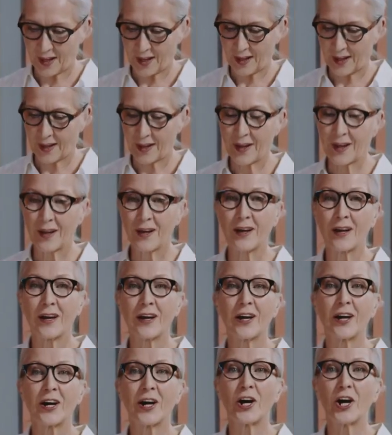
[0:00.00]
what is your
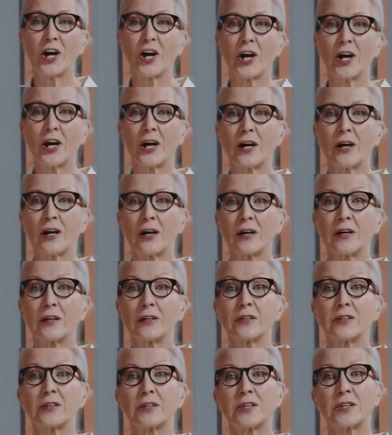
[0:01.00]
motivation, where do you
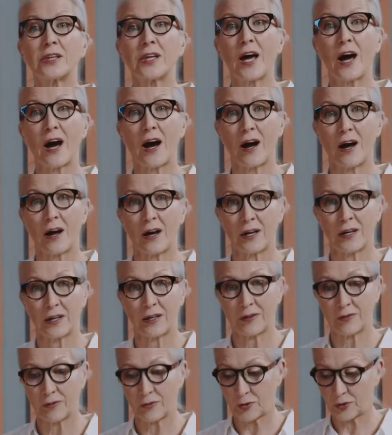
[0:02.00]
see yourself in the next
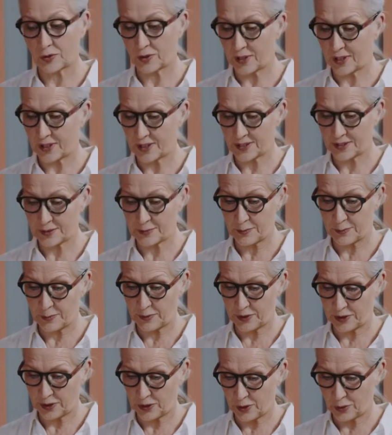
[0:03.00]
10 years,
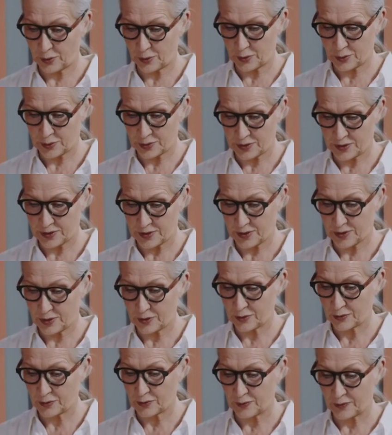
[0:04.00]
why do you think you're the
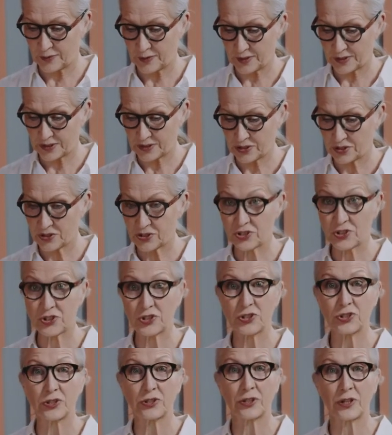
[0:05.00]
best person for this
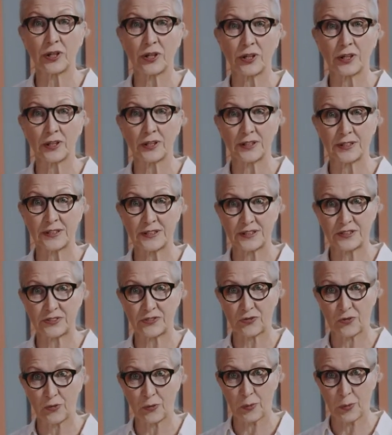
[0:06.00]
job, what are
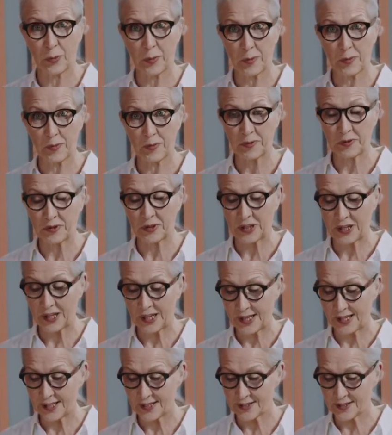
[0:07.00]
your greatest
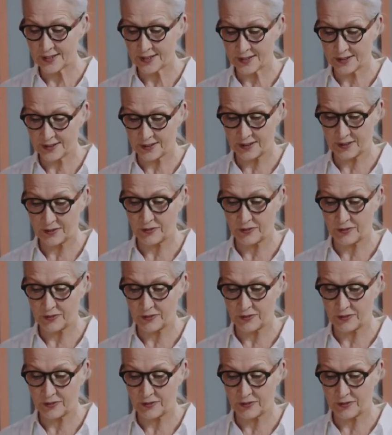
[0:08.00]
strengths,